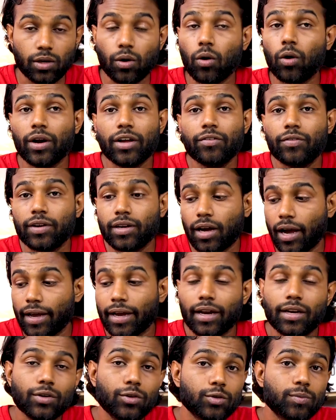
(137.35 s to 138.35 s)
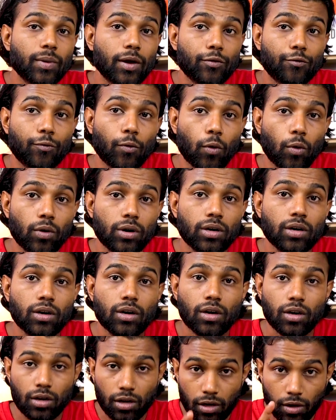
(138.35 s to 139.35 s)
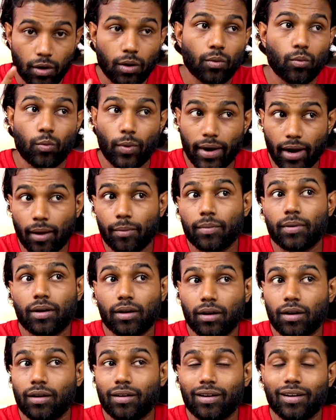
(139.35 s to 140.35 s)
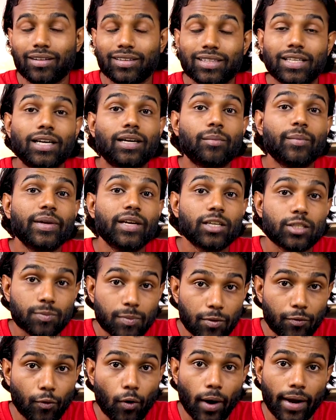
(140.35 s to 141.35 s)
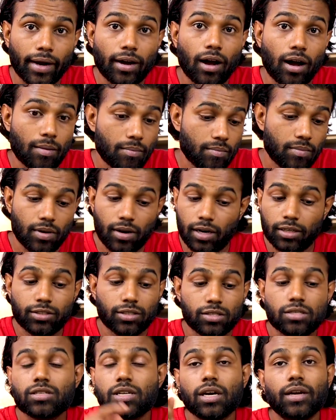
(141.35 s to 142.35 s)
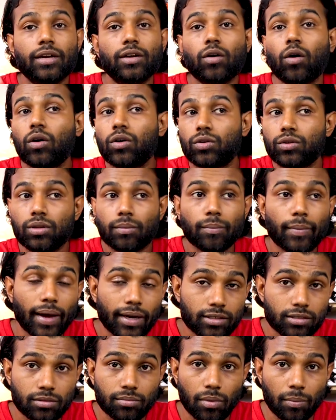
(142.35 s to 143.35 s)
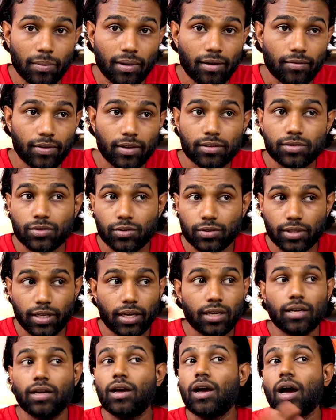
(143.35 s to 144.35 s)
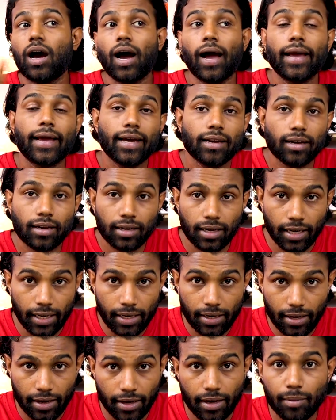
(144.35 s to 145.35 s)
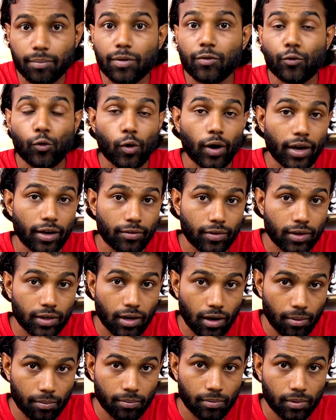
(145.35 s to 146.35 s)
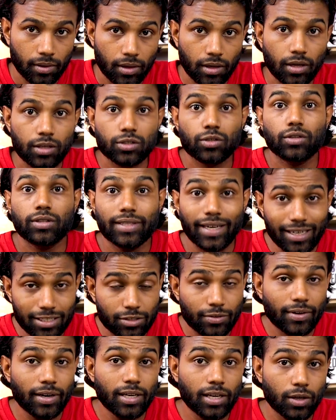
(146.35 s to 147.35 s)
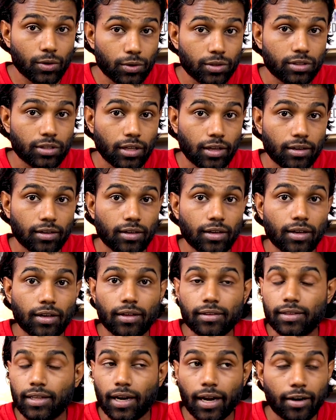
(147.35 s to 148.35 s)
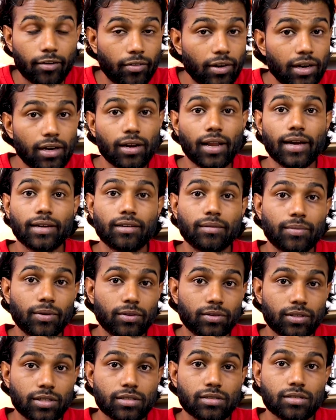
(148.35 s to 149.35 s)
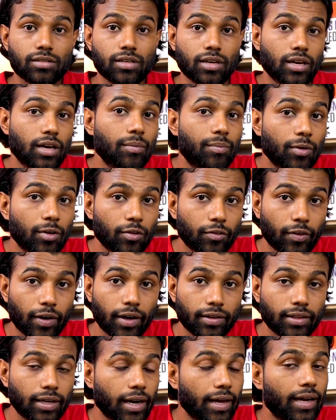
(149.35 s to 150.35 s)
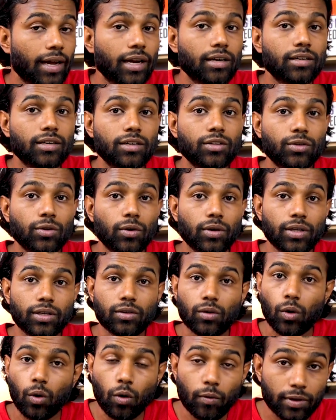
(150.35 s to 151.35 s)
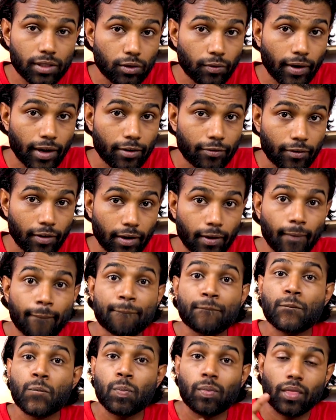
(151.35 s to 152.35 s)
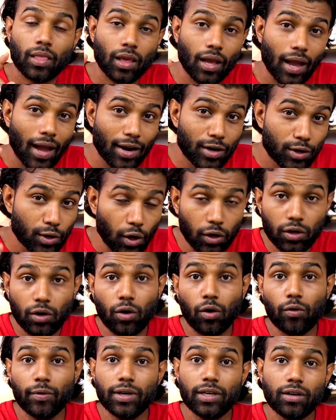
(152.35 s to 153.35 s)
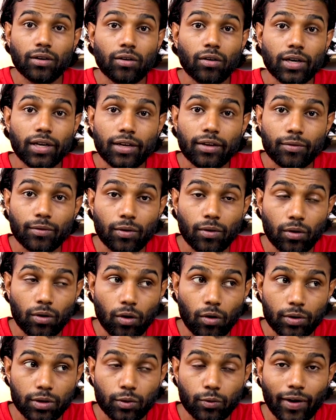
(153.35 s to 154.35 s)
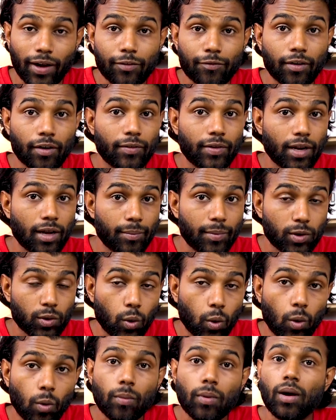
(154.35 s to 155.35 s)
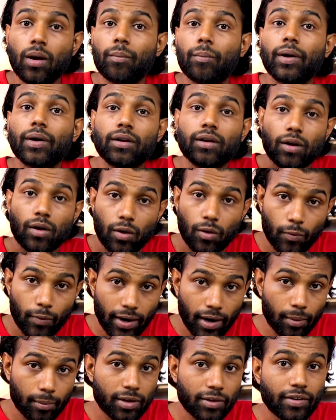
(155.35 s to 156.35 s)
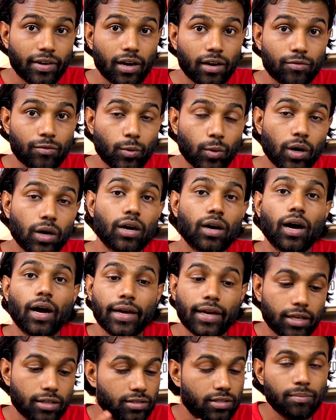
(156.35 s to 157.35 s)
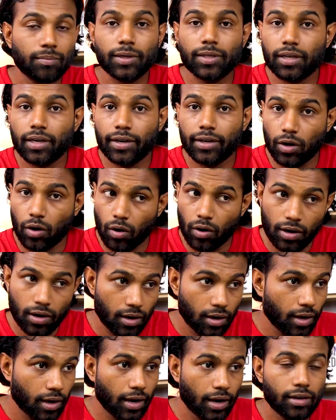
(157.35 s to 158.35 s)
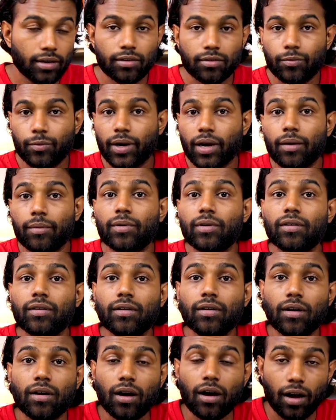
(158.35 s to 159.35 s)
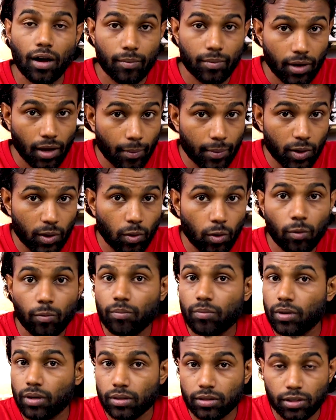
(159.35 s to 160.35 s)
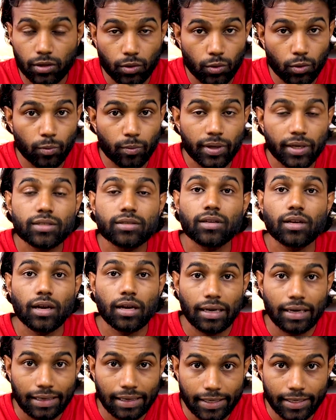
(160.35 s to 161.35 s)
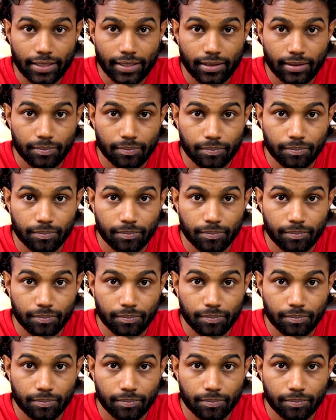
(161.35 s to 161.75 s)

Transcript: Or even I can use my phone when I'm 30 minutes before I come, I just turn it on to the maximum level, so then I get a clean air before I even come. So that's really a good thing that I really liked about this air purifier, that I can control it over the Wi-Fi, and not only over the Wi-Fi when I'm at home, but when I'm even at work, I can simply turn it on, and when I'm coming home, the room is cleaned.